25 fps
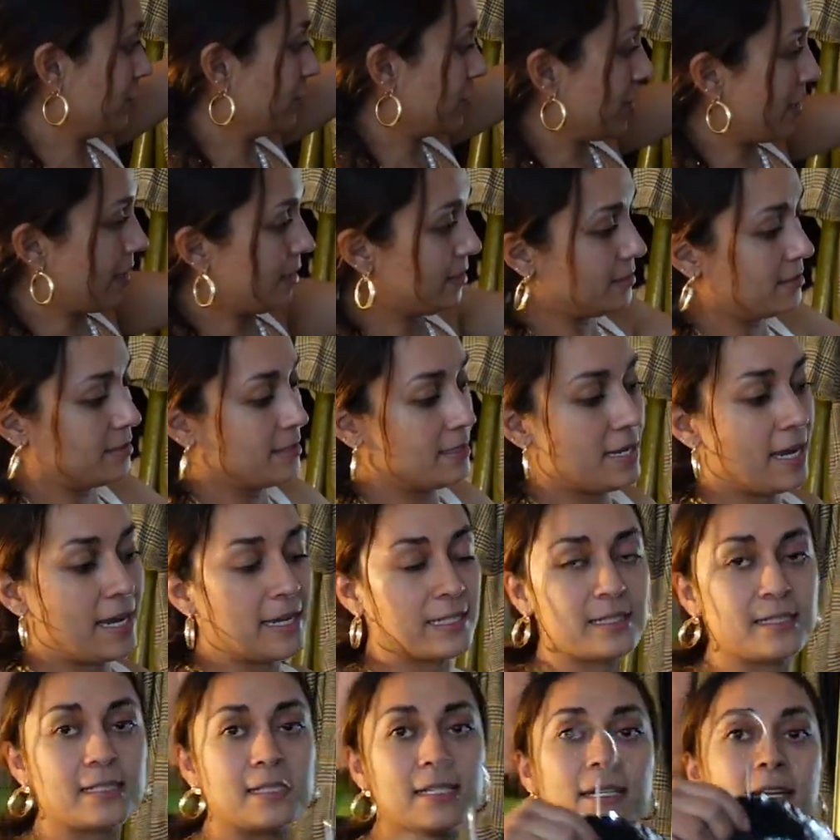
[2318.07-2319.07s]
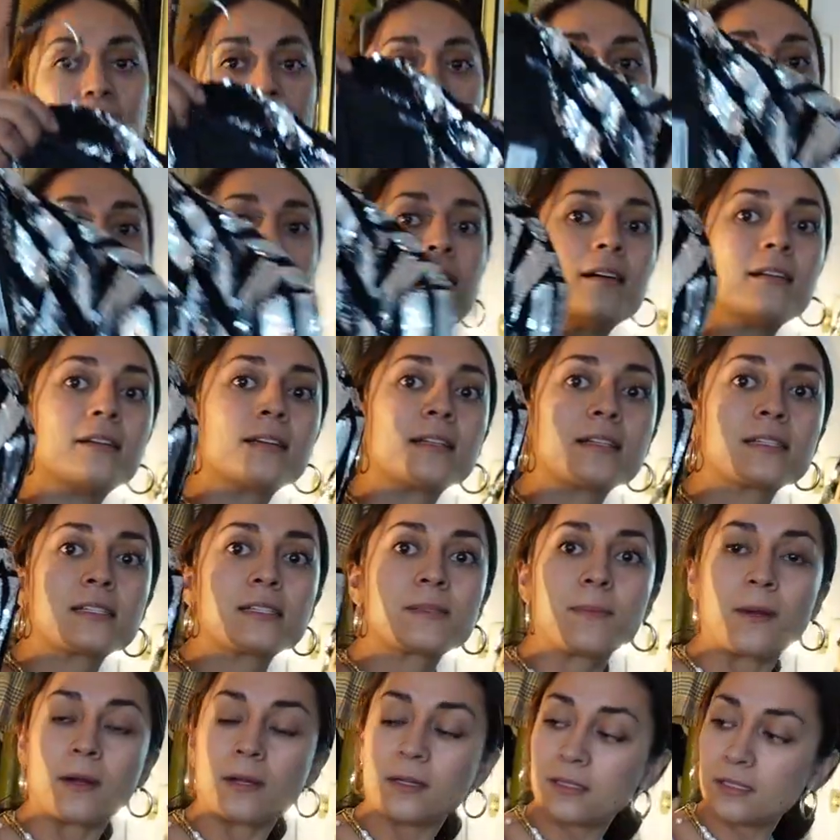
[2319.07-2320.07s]
dress. Nasty Gal. Like a
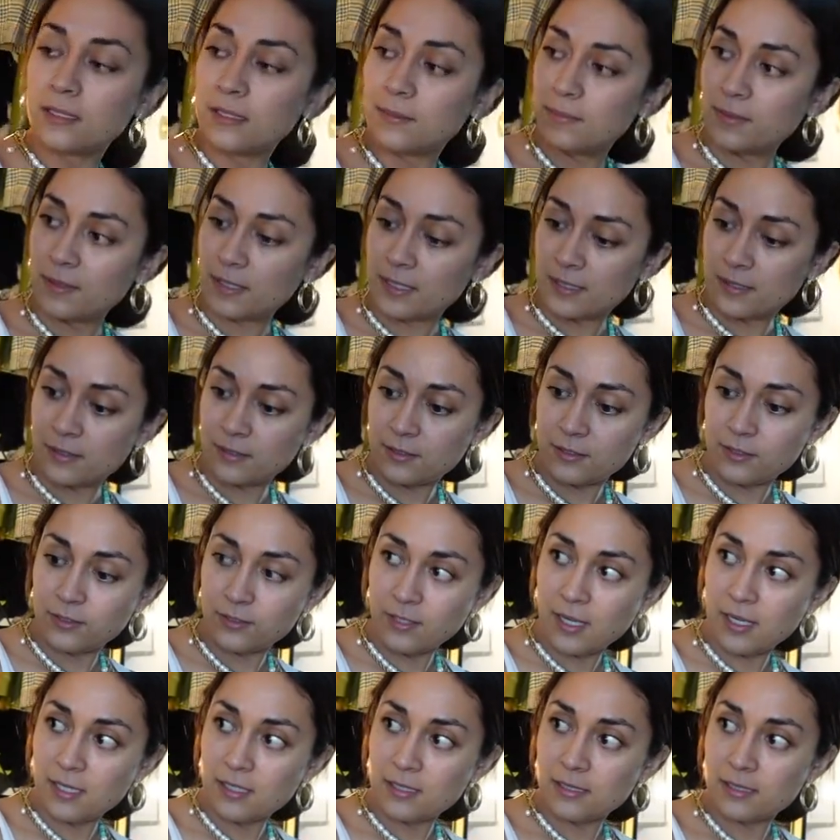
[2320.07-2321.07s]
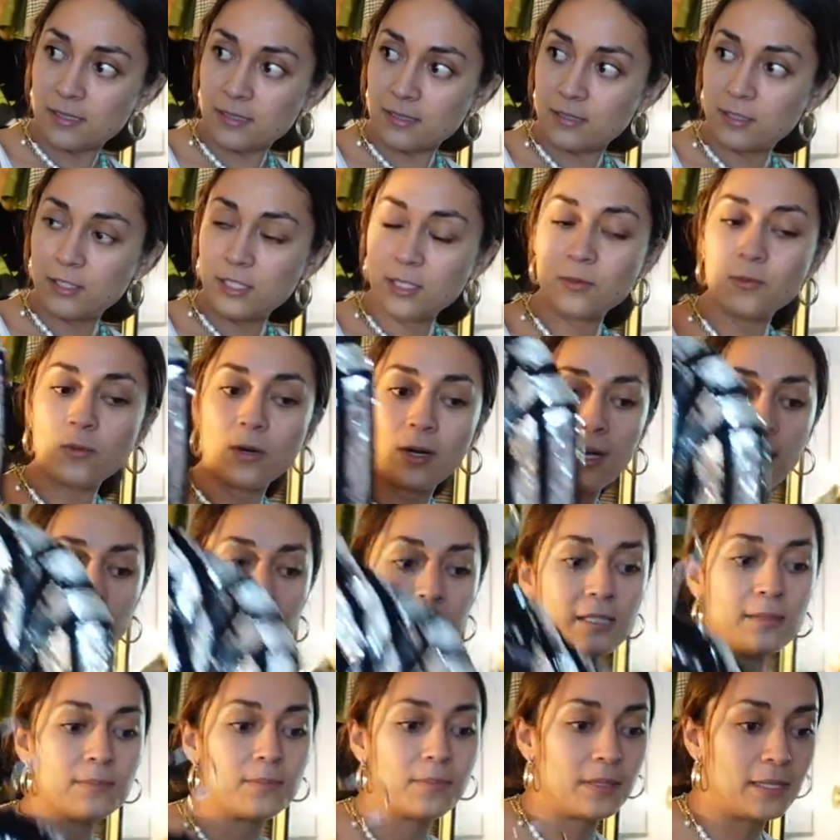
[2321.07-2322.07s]
sparkly blazer dress. You can wear it
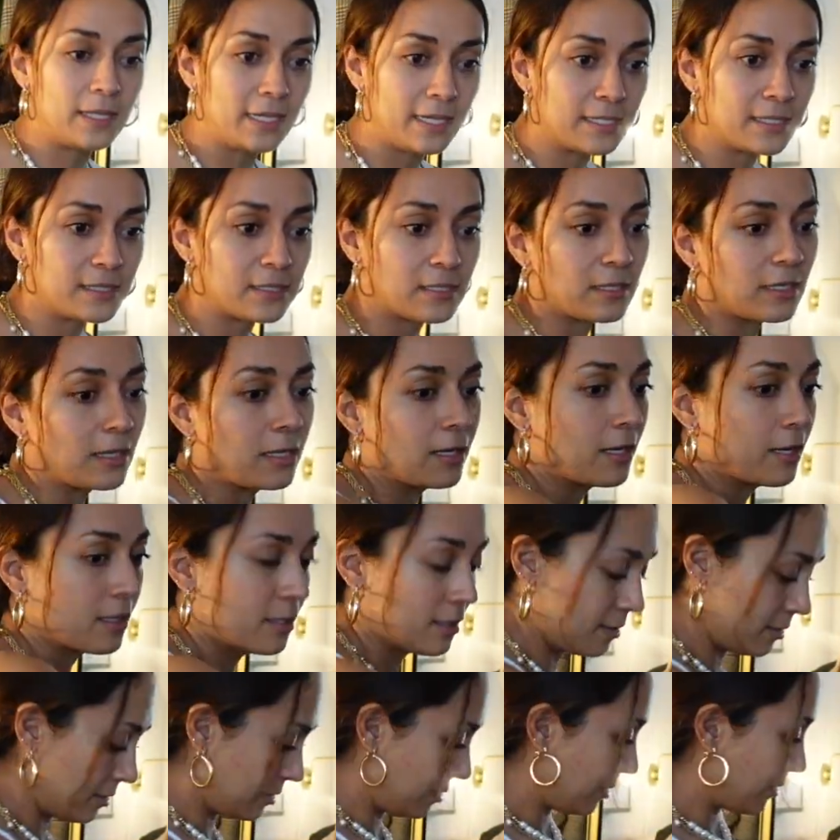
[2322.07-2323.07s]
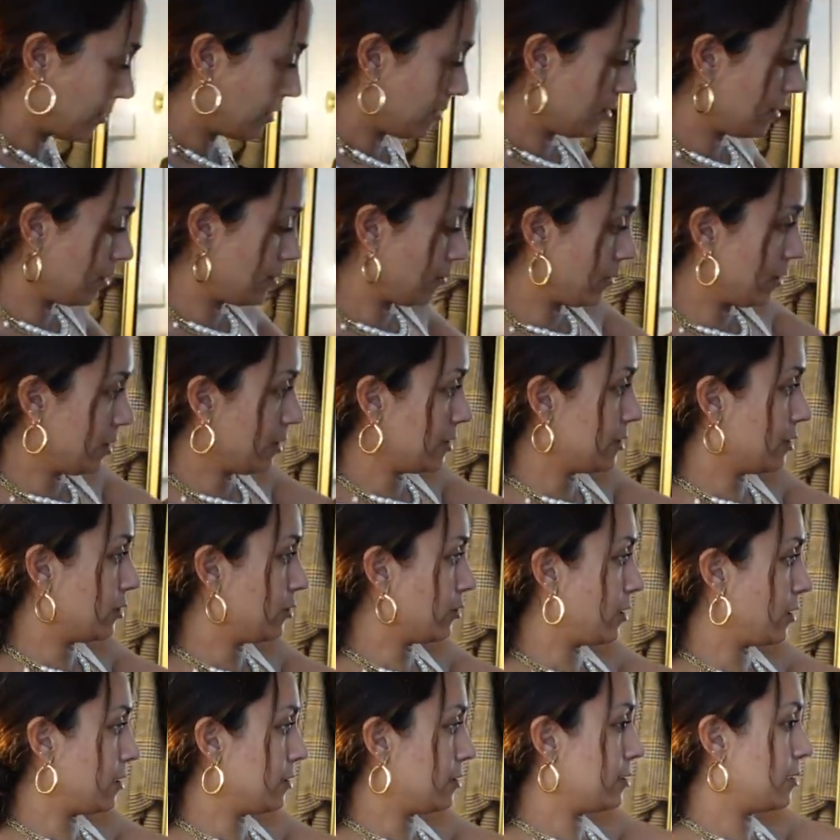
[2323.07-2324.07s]
as a blazer. You can wear it as a
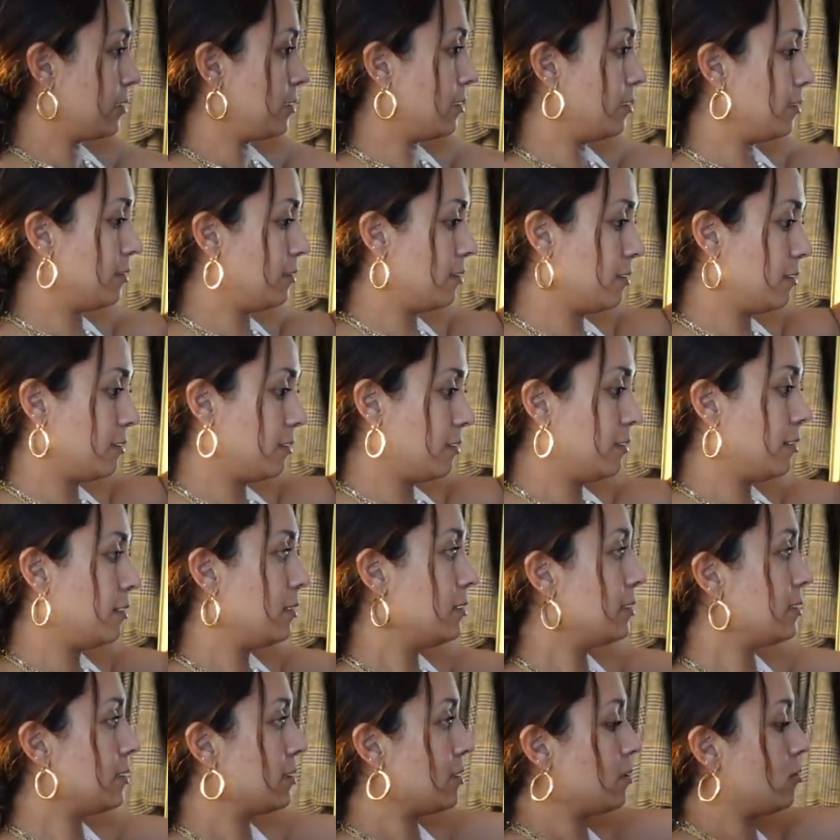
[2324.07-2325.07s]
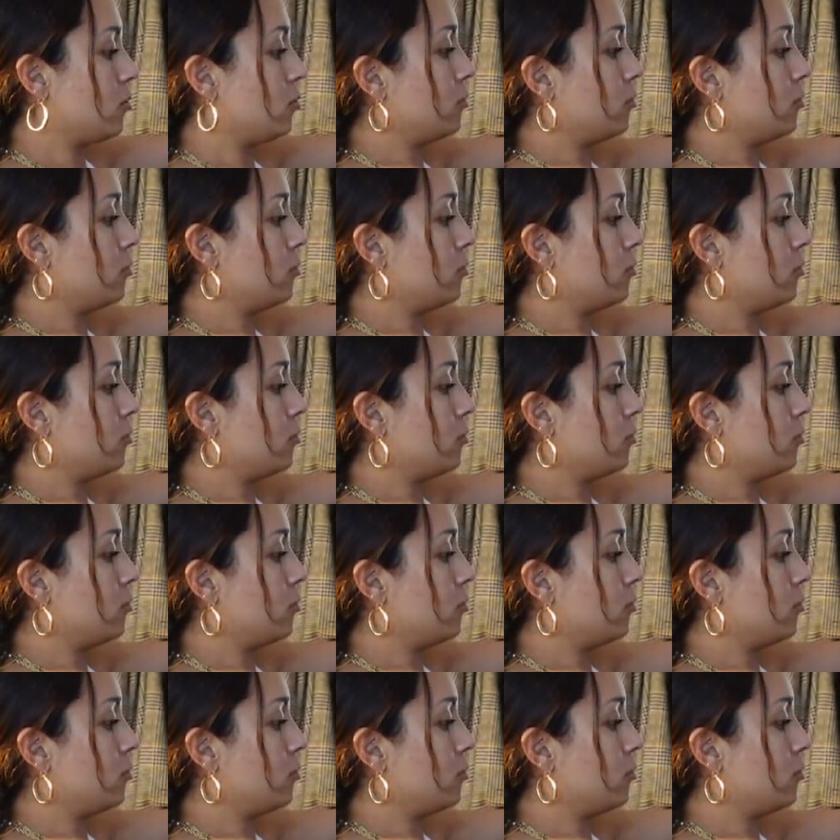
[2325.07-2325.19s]
dress. This is a